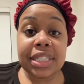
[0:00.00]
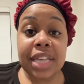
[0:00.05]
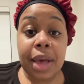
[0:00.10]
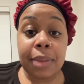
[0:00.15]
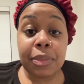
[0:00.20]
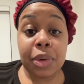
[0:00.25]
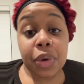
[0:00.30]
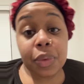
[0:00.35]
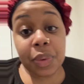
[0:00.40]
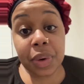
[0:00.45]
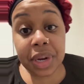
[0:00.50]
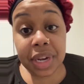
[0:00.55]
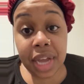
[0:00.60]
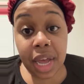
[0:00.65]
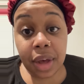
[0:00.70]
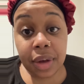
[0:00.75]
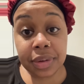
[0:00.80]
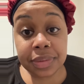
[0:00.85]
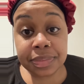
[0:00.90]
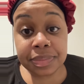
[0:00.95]
I'm going to work
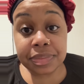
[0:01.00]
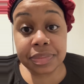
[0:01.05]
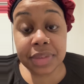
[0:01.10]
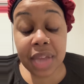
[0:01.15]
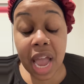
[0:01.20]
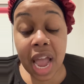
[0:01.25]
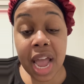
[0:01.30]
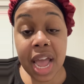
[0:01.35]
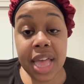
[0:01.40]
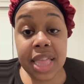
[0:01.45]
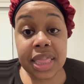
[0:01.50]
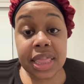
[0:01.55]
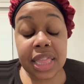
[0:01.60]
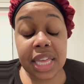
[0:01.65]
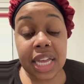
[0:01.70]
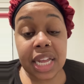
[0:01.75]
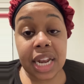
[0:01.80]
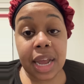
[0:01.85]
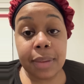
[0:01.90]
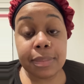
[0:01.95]
out. And
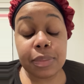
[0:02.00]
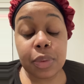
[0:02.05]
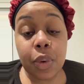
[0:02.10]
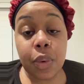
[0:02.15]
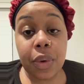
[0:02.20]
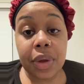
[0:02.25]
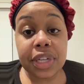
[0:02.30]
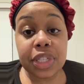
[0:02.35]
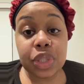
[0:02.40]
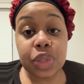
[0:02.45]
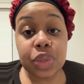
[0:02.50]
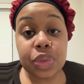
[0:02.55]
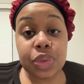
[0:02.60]
then I'm going